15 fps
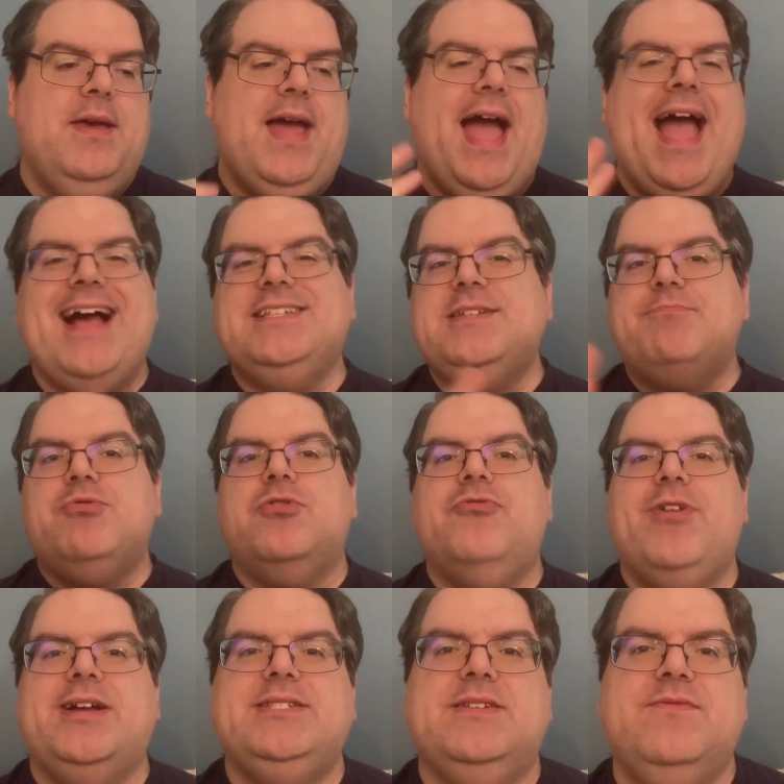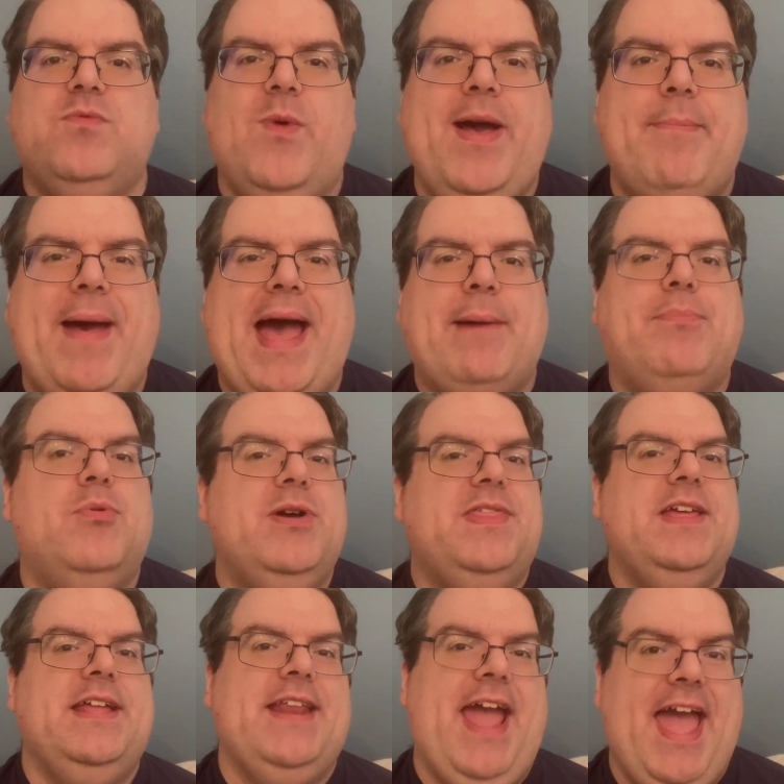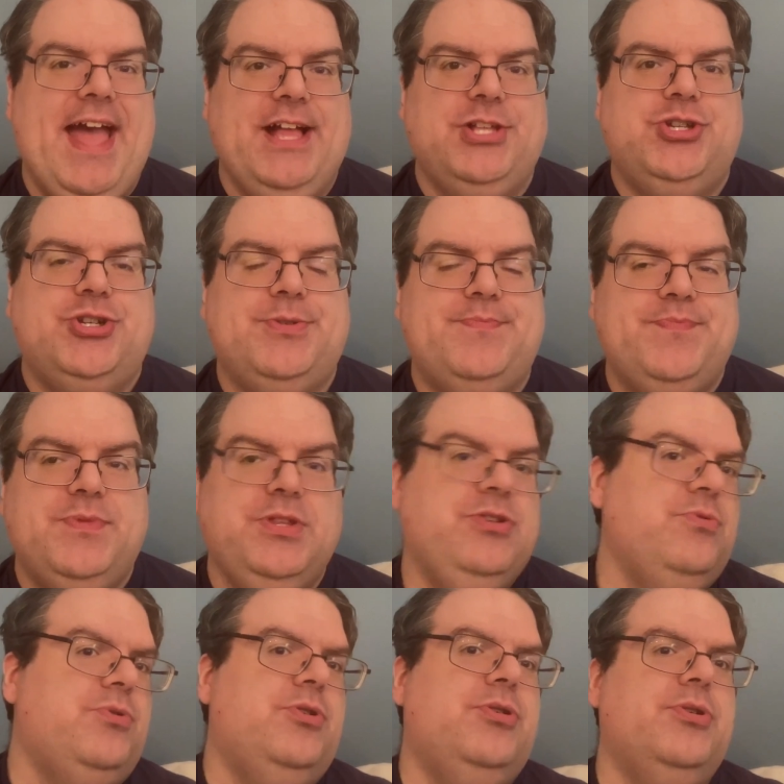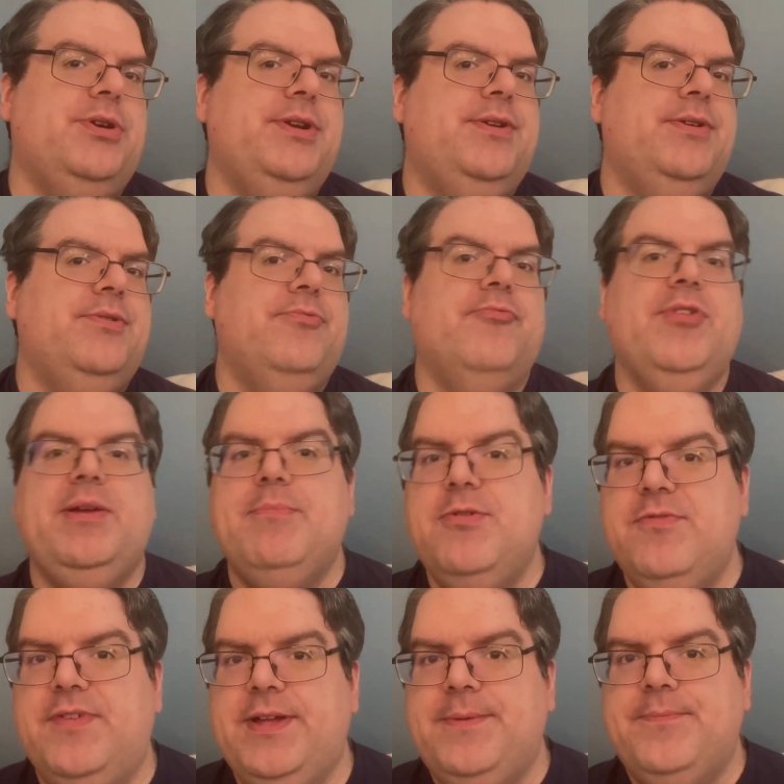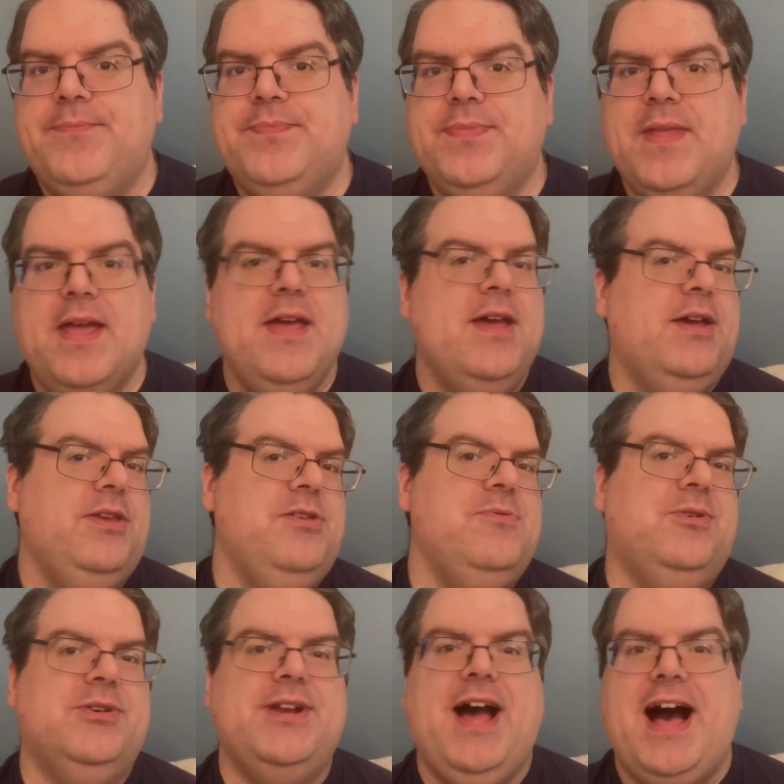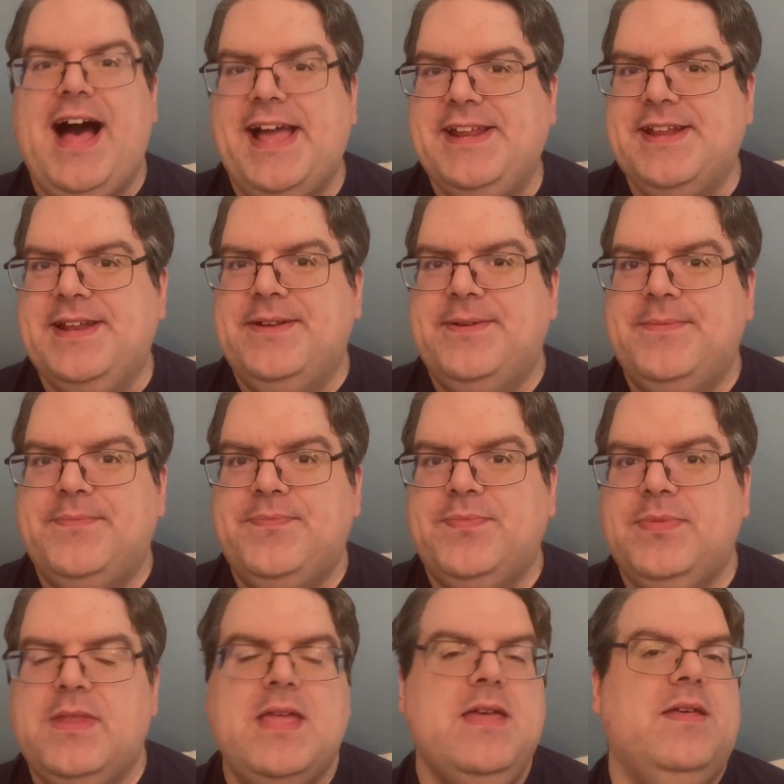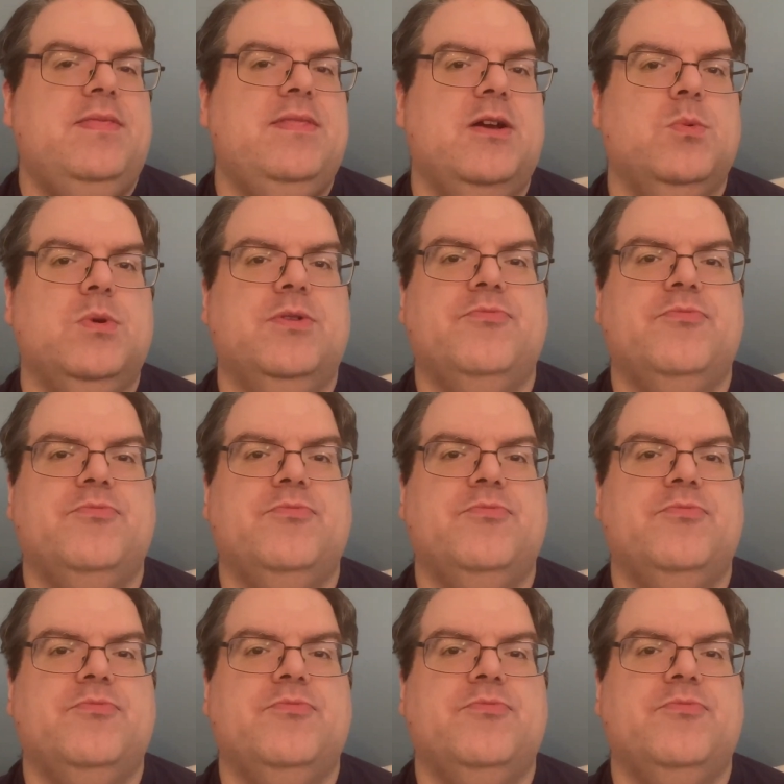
as a progressive web app within Edge, you could remove it. You could hide it. There were